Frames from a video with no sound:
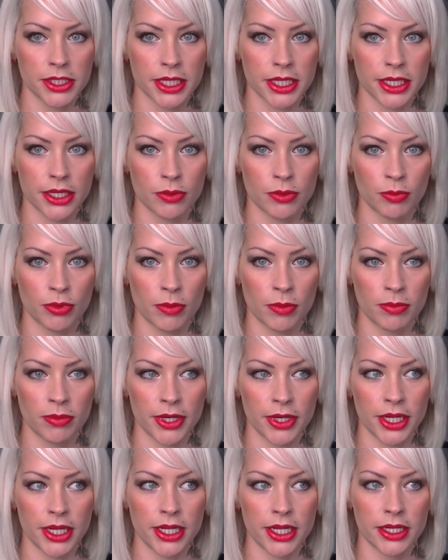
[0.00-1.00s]
and you'll
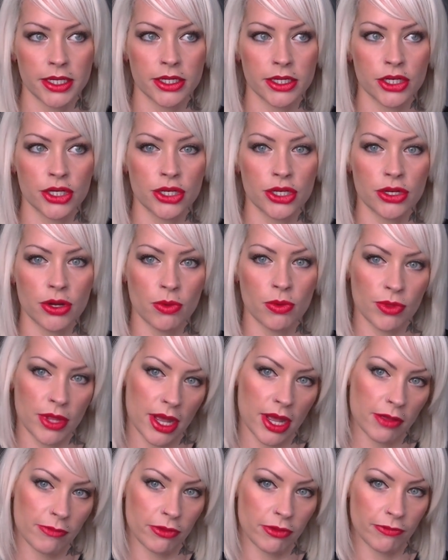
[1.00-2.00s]
probably know
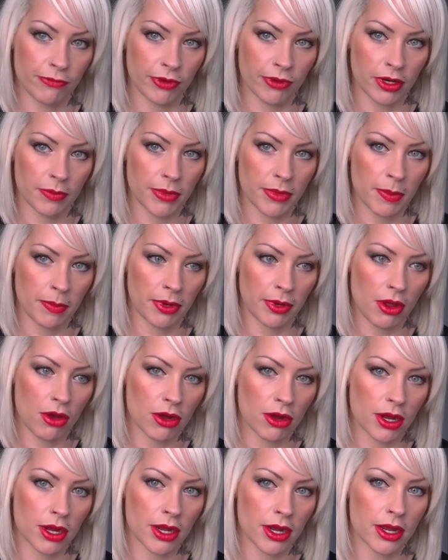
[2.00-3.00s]
that if you followed my
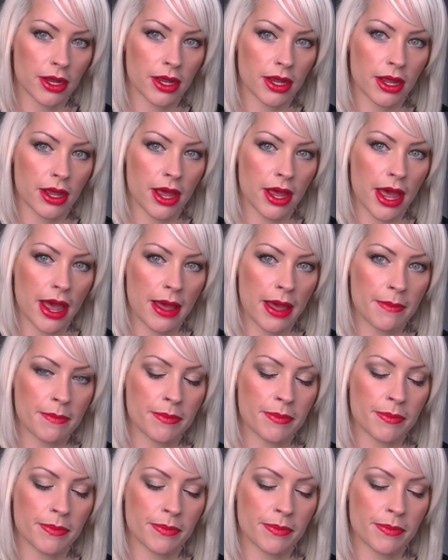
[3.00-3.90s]
blog, that